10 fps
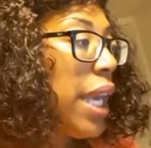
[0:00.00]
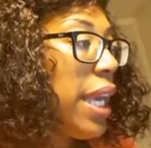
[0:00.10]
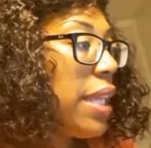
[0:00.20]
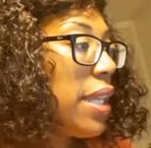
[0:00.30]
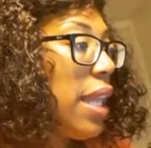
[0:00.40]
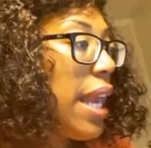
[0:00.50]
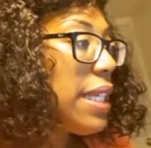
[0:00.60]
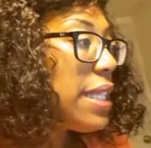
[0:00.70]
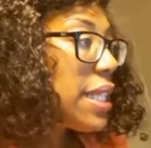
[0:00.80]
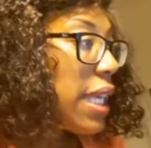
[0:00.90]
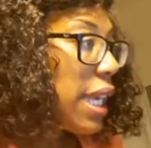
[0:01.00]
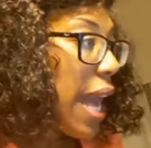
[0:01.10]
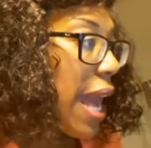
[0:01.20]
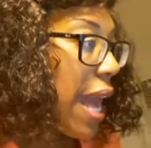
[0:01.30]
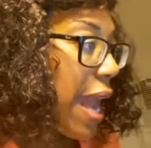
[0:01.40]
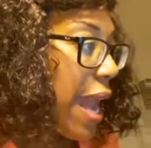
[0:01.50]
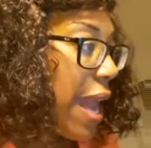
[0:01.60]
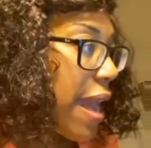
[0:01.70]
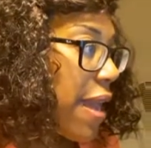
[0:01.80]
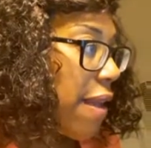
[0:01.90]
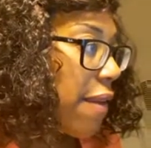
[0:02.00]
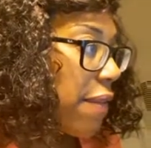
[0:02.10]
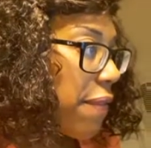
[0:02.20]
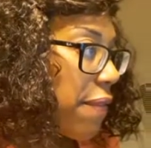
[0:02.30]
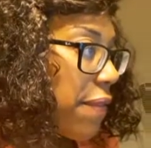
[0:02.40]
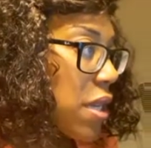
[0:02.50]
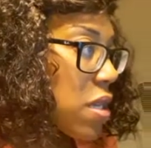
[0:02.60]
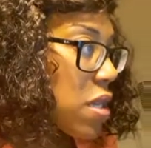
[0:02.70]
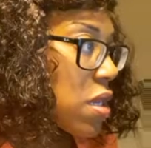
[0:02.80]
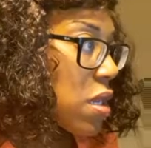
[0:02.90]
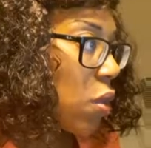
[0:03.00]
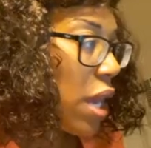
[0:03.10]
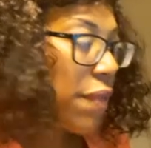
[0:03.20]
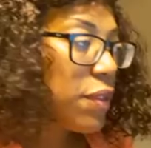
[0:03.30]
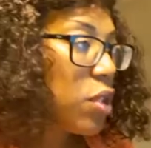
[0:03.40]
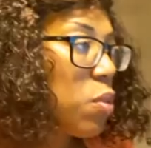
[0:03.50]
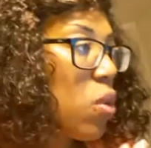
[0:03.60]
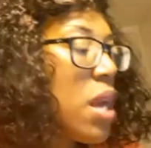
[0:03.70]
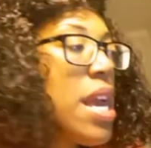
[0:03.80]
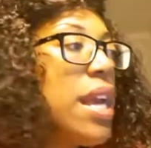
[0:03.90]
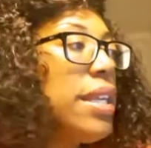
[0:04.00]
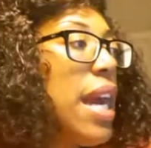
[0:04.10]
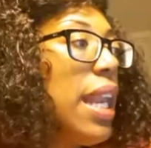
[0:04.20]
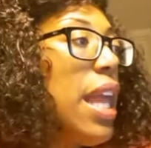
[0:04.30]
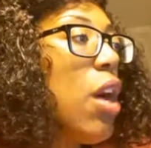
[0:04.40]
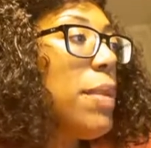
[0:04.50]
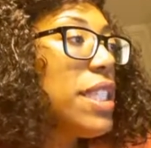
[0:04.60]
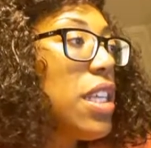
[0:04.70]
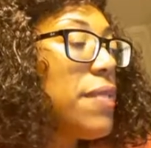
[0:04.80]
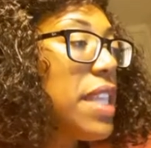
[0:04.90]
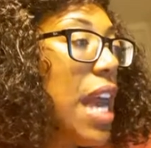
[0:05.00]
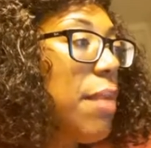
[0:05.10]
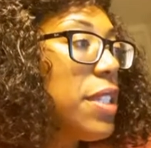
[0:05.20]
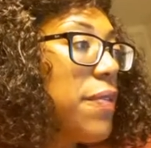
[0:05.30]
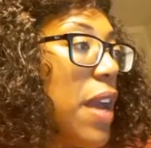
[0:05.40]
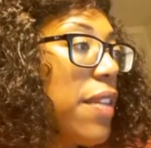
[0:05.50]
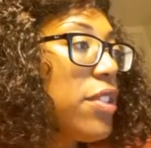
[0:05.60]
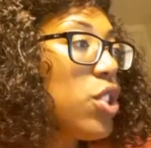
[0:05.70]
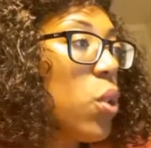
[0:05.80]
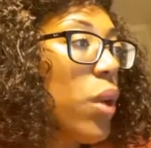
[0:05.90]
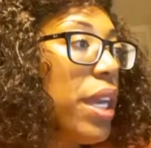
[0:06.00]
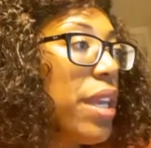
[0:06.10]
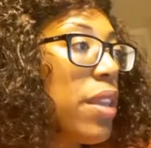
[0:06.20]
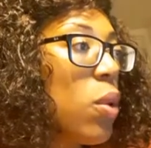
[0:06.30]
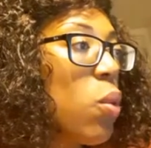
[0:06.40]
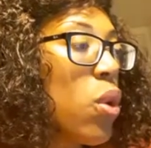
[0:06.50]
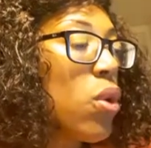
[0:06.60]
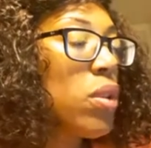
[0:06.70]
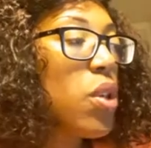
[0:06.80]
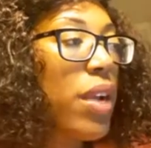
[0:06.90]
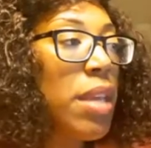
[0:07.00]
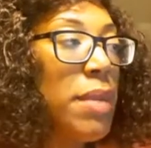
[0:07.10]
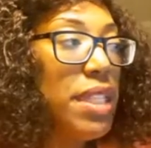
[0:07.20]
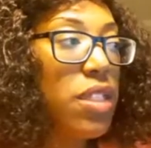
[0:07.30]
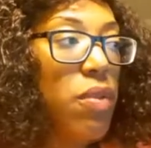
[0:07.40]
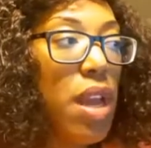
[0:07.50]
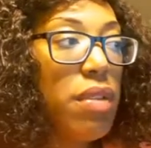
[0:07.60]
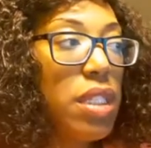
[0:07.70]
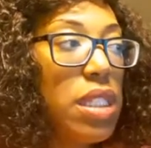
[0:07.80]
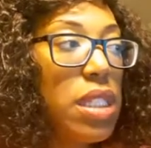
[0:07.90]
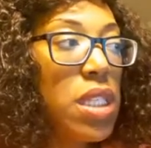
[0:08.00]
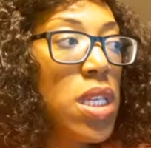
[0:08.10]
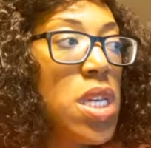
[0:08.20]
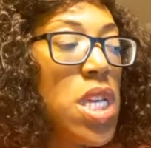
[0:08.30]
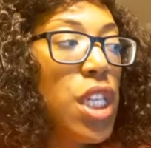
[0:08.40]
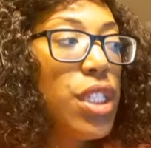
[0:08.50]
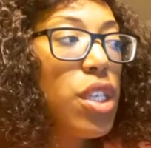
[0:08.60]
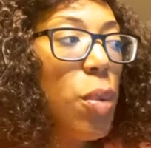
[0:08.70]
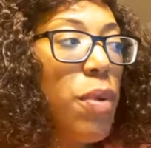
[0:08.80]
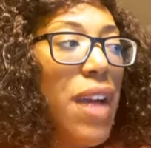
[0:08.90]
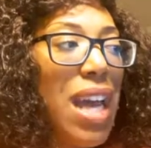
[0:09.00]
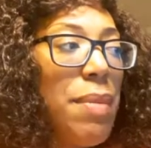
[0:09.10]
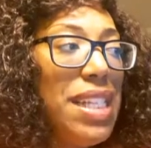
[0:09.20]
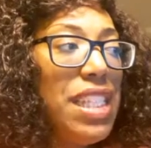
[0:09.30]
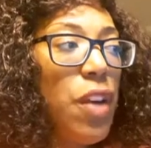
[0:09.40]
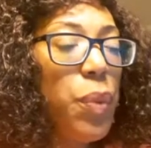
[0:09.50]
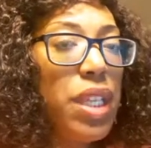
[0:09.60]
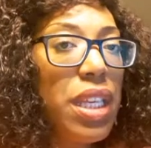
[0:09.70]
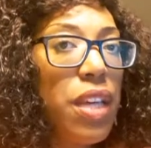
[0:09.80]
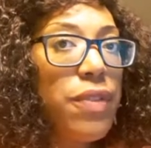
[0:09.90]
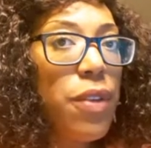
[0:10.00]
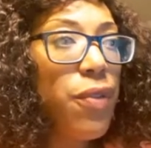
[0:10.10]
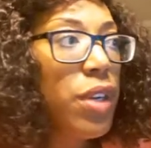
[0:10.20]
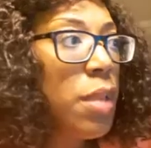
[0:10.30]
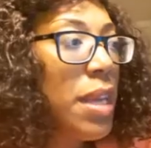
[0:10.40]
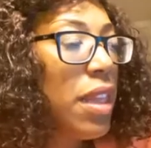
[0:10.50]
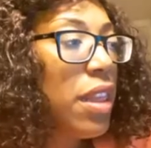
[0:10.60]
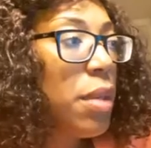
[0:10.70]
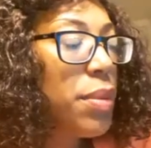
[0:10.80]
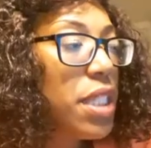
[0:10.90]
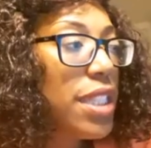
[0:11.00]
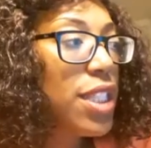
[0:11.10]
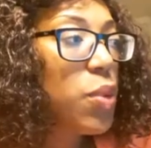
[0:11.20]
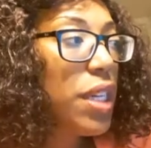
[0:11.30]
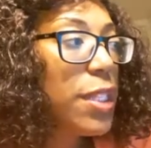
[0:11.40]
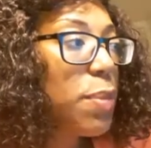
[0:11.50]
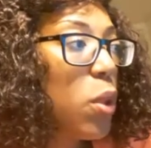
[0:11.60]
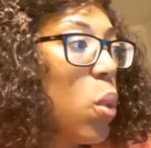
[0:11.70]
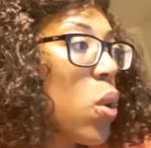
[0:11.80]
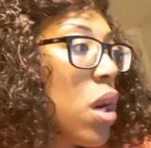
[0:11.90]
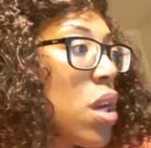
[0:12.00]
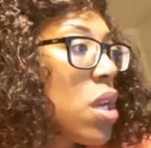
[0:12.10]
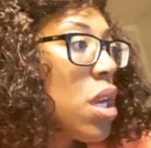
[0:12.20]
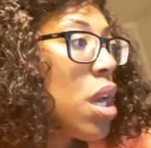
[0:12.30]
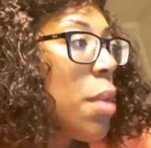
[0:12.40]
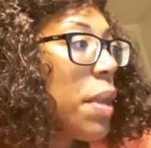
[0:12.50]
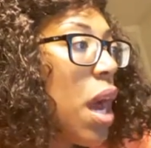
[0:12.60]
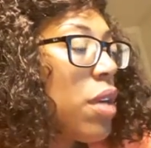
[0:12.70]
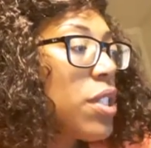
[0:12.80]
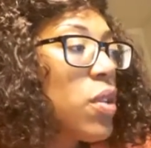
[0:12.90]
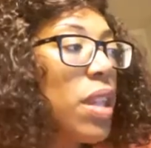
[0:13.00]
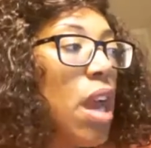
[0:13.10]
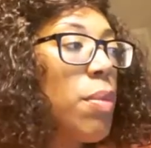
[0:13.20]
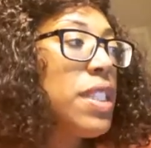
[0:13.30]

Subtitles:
And the last thing I have two more. Not allowing myself time to find the joy in the world or in my surroundings. So providing myself with the gift of freedom and liberty to explore, but also allowing